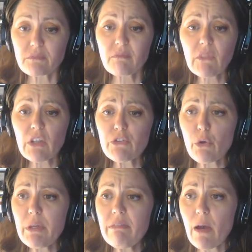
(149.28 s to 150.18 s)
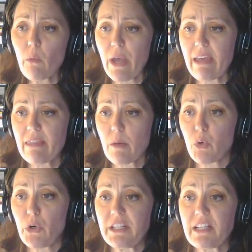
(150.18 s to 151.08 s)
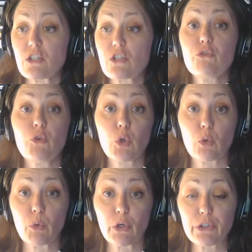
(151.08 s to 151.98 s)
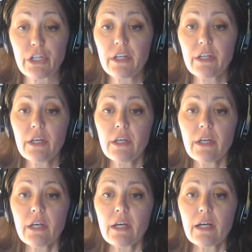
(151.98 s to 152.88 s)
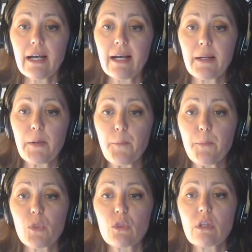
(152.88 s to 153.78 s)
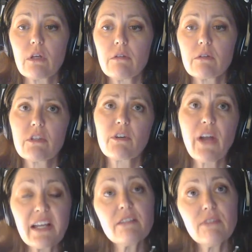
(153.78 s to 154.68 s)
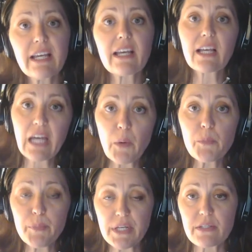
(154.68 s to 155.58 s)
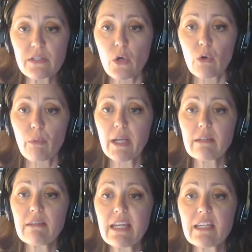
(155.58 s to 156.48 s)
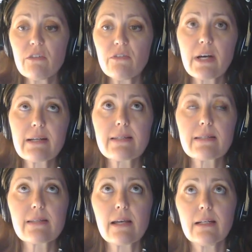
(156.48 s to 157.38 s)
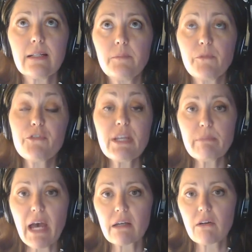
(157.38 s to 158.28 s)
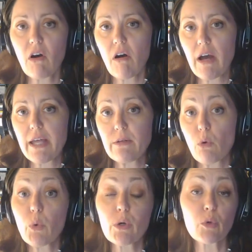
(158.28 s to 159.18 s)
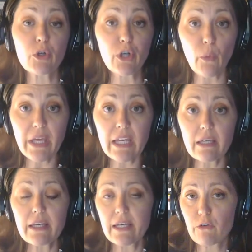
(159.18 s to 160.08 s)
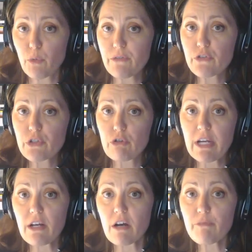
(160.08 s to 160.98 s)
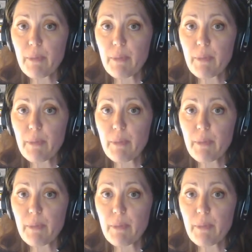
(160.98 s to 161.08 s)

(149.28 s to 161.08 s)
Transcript: So in that way, they point us forward. They're kind of like a compass, right? They give us feedback on where we're going, if we've strayed off